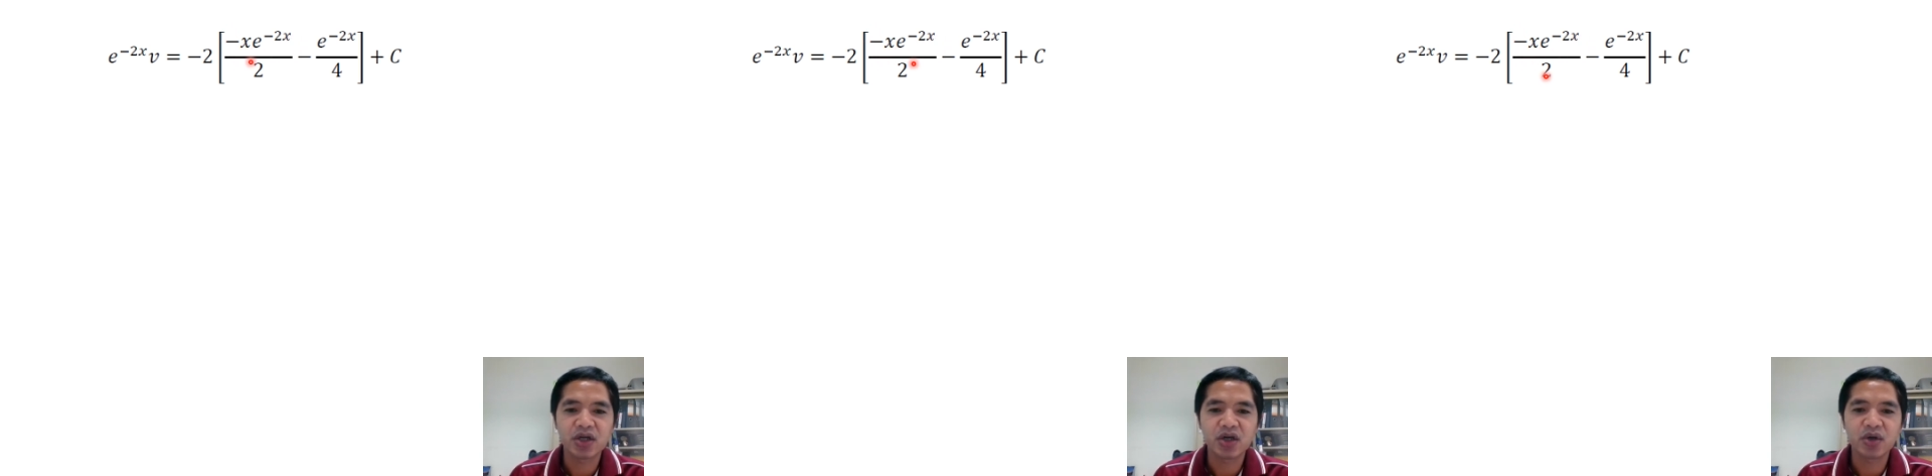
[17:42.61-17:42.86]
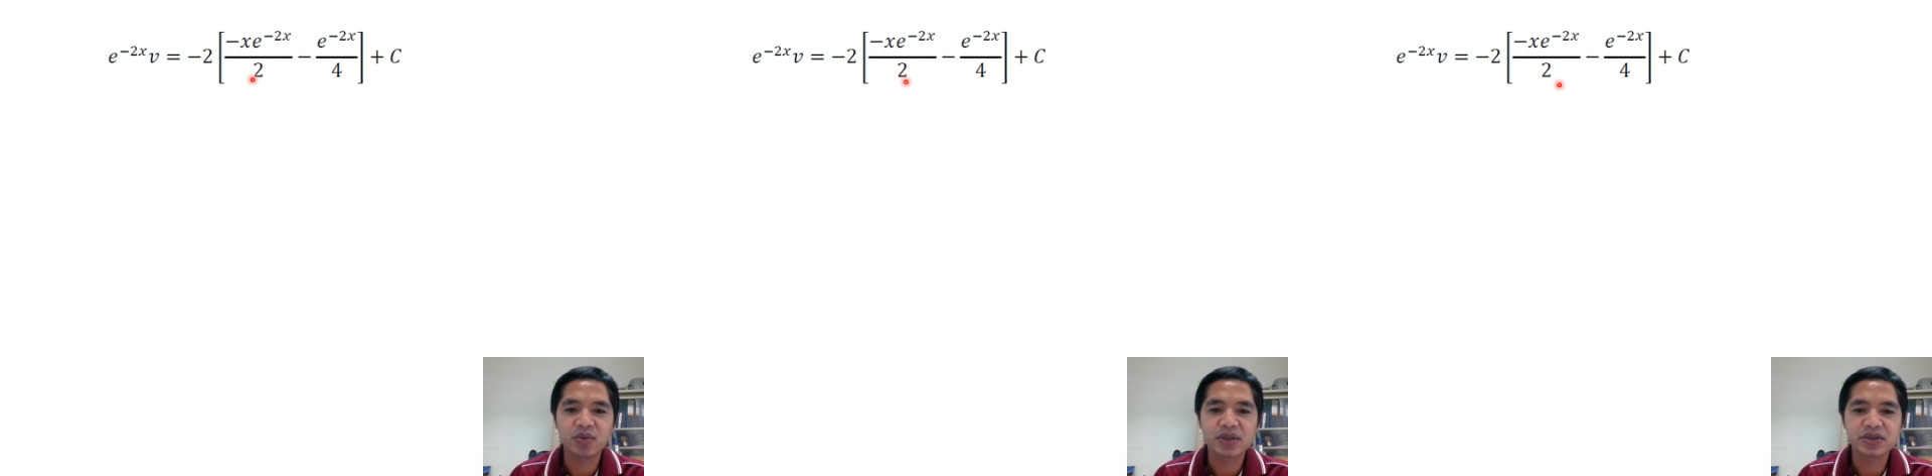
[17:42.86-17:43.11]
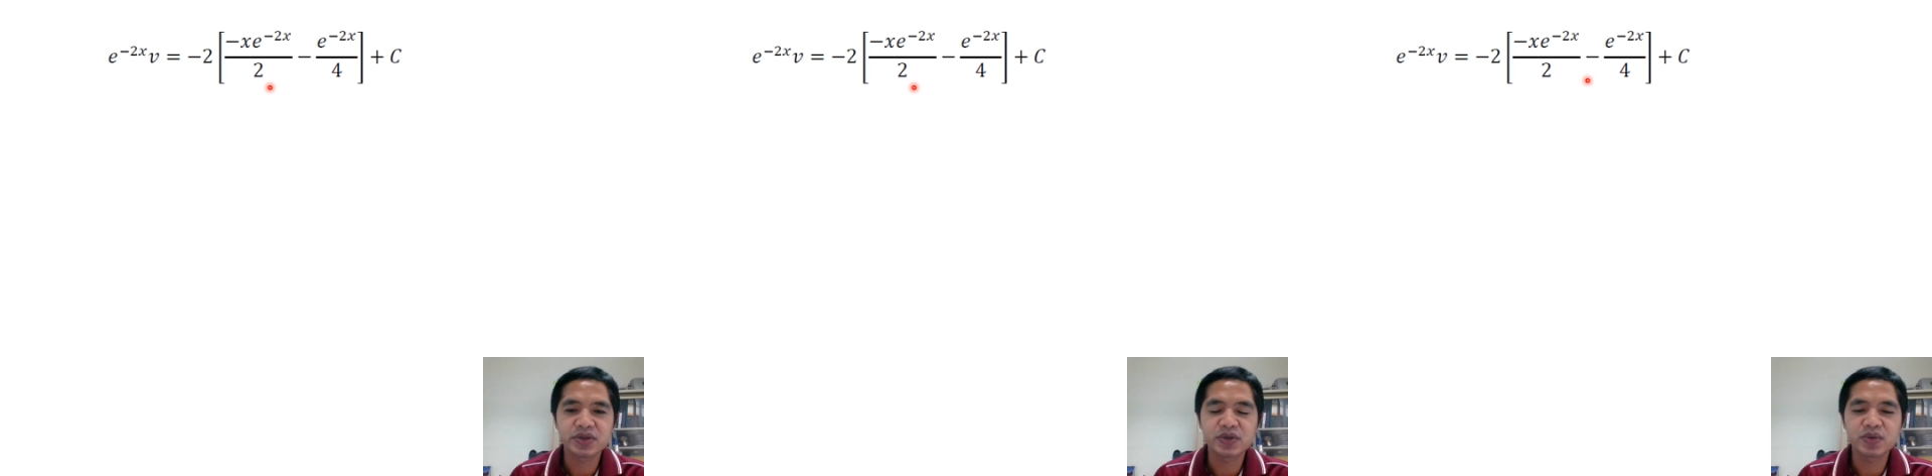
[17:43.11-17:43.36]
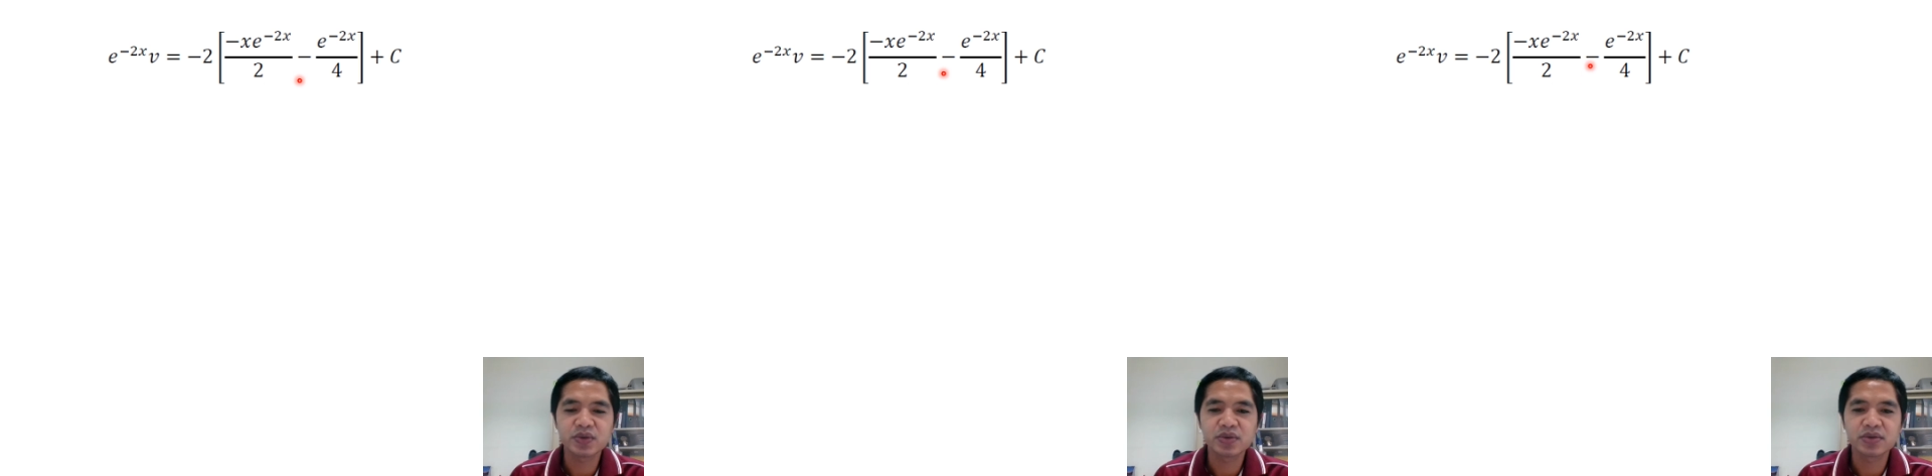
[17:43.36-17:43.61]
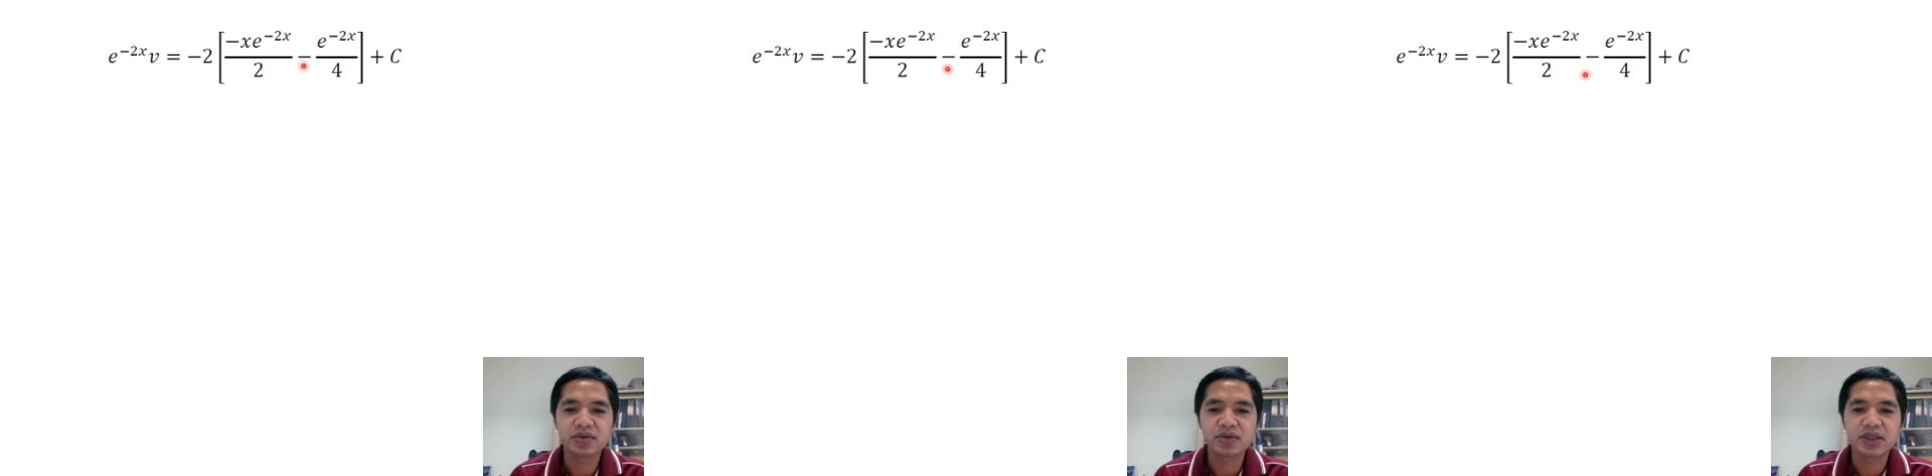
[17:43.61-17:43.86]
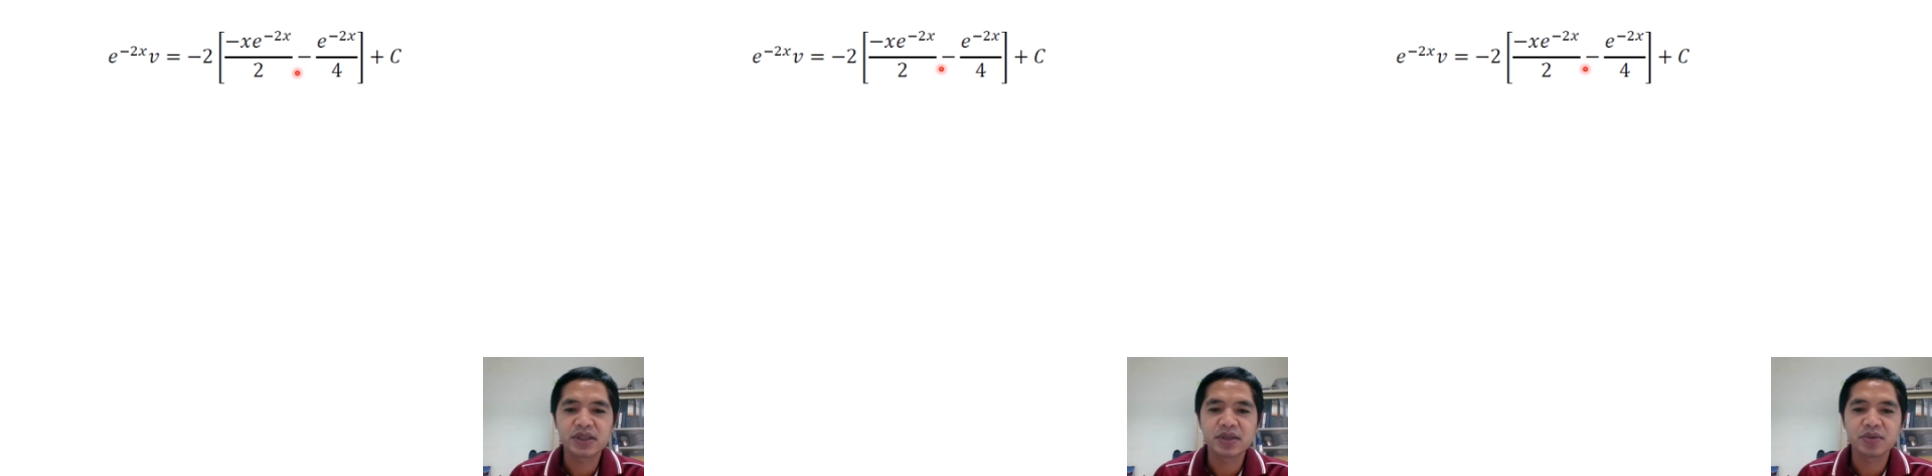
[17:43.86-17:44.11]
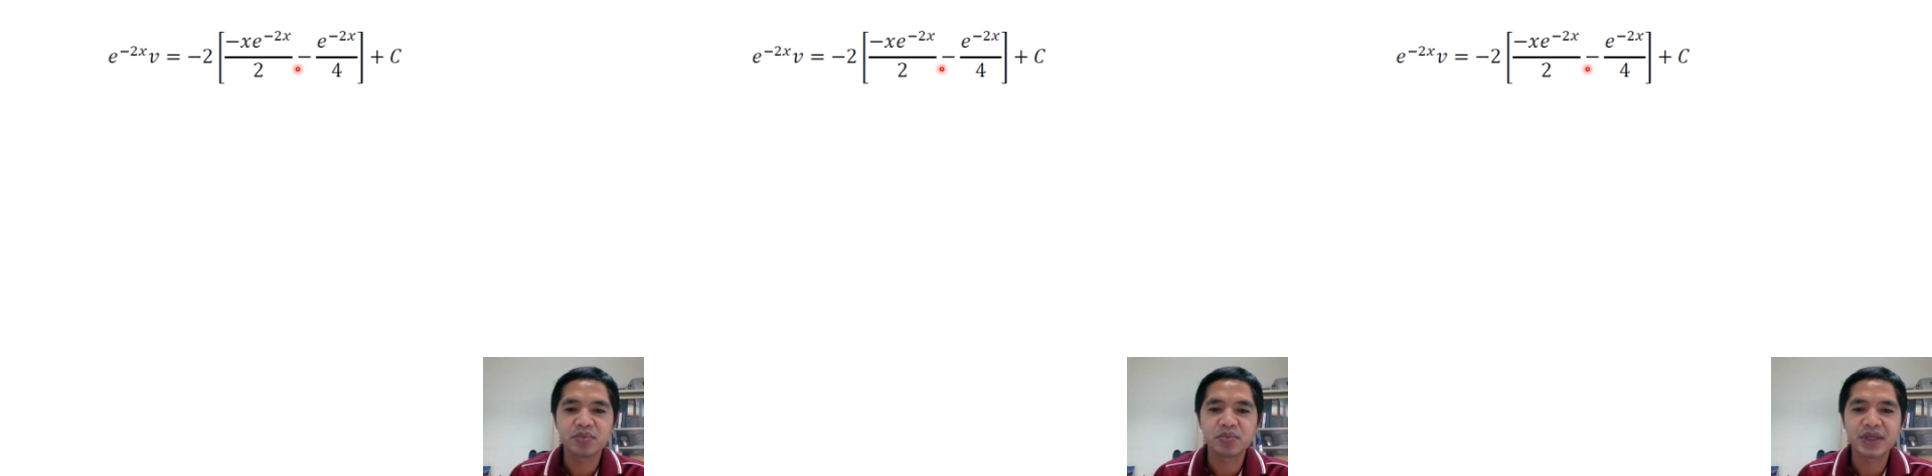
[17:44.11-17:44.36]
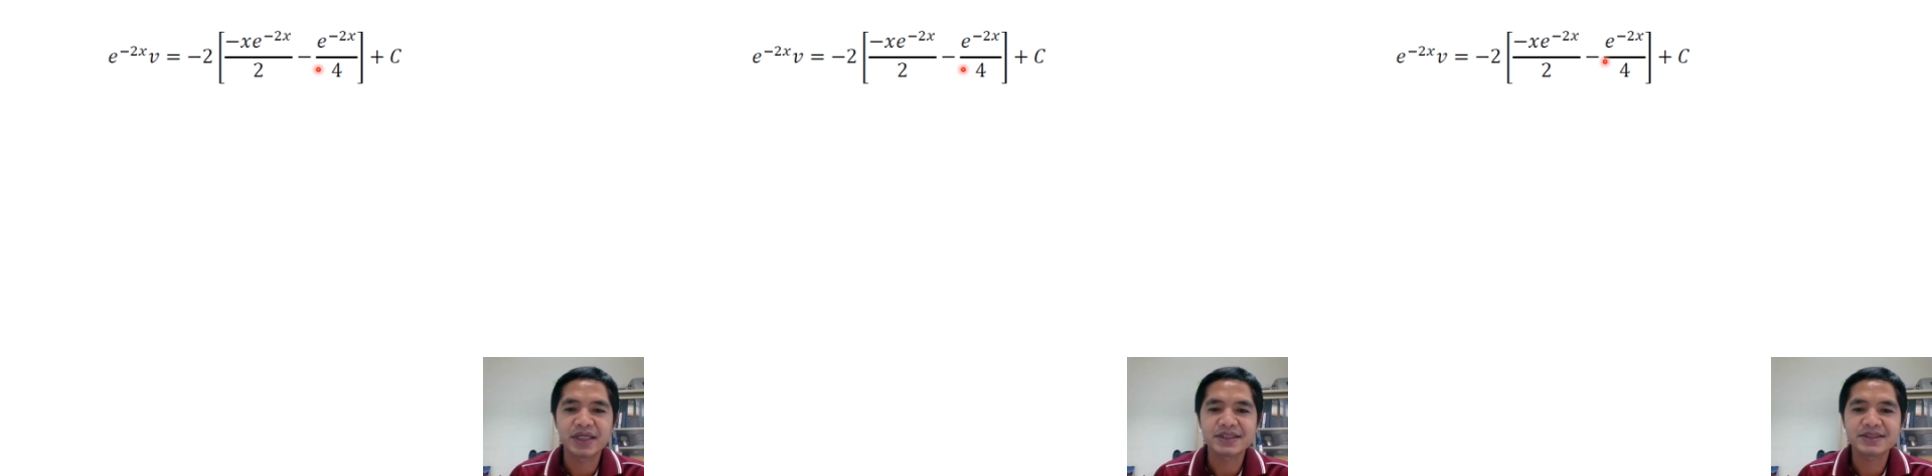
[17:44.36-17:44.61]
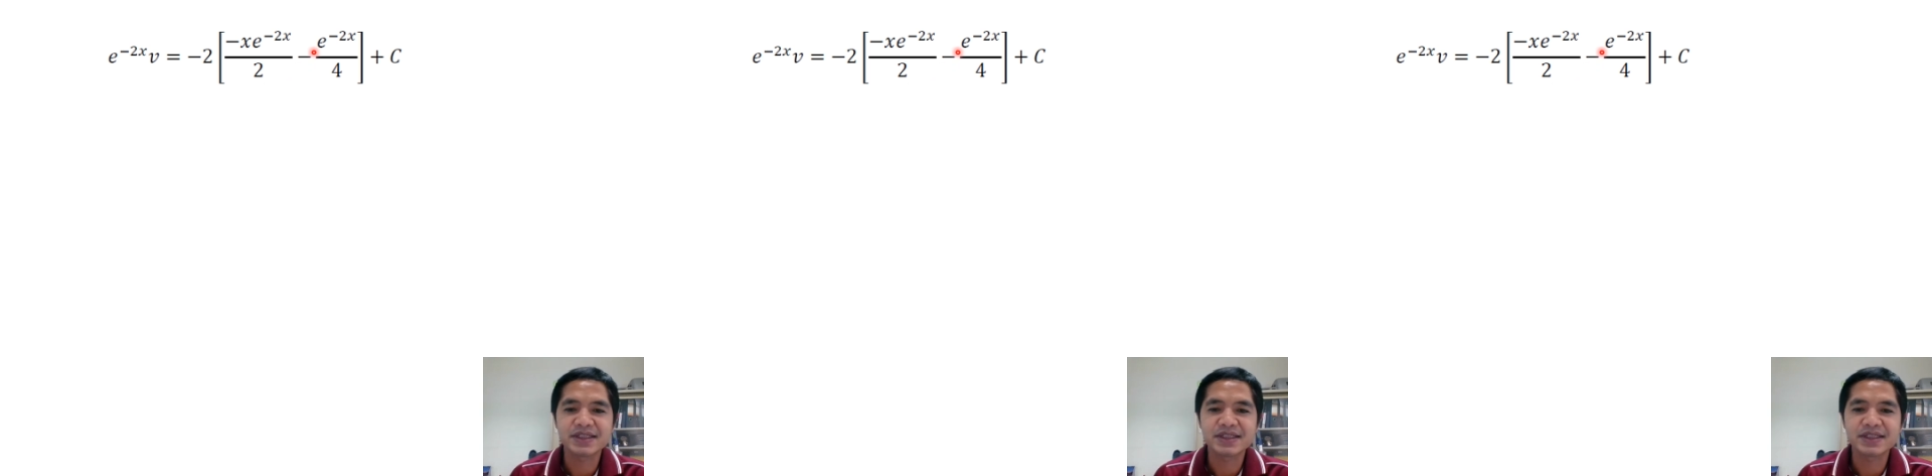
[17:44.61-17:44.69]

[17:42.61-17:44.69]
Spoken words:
over 2 minus